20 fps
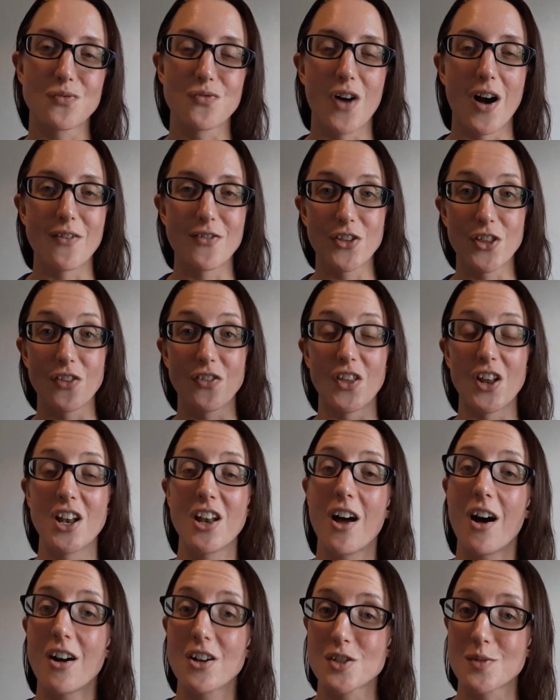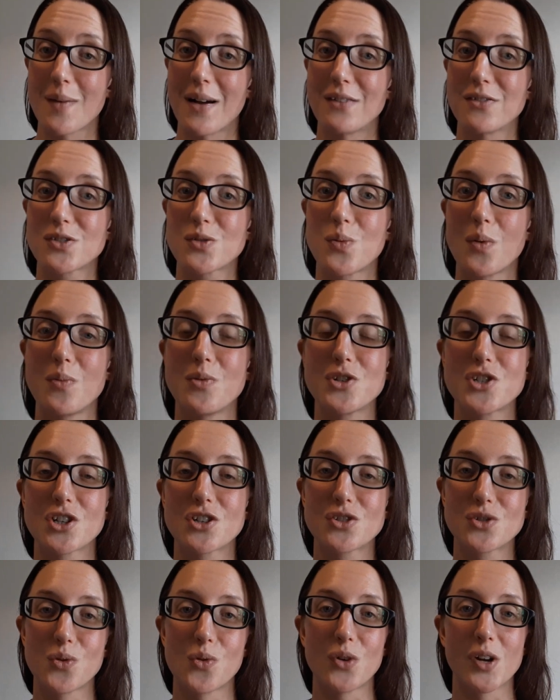rather than the large amounts we were
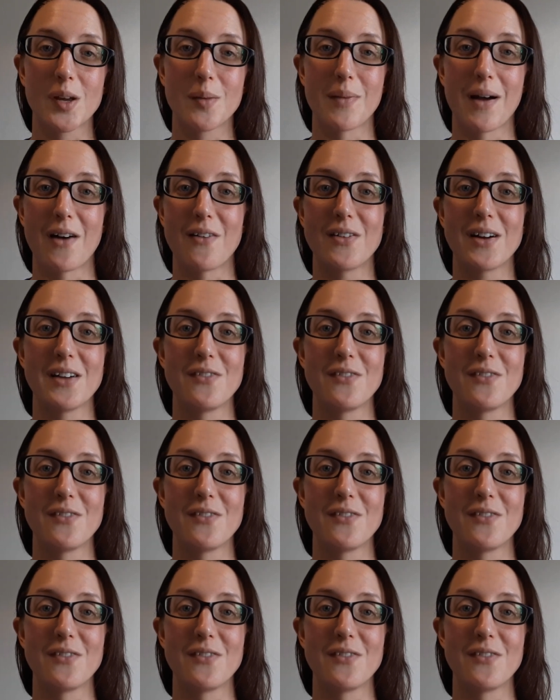just talking about